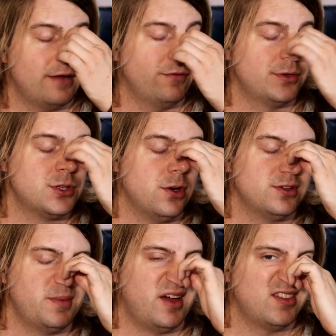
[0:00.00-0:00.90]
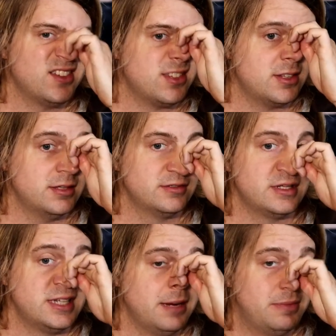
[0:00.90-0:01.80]
everyone's heard about this,
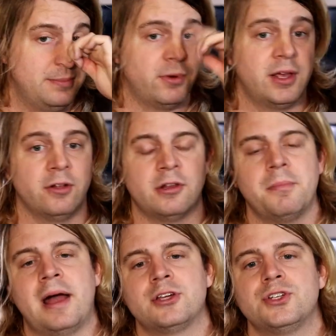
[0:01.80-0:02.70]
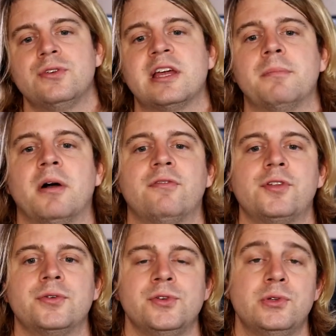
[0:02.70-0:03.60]
the 10 people killed in a mass shooting in
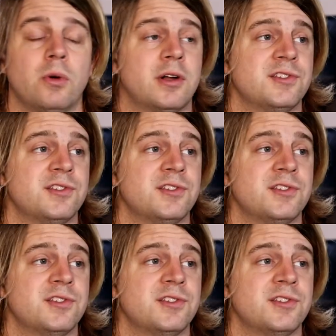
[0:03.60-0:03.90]
Buffalo, New York.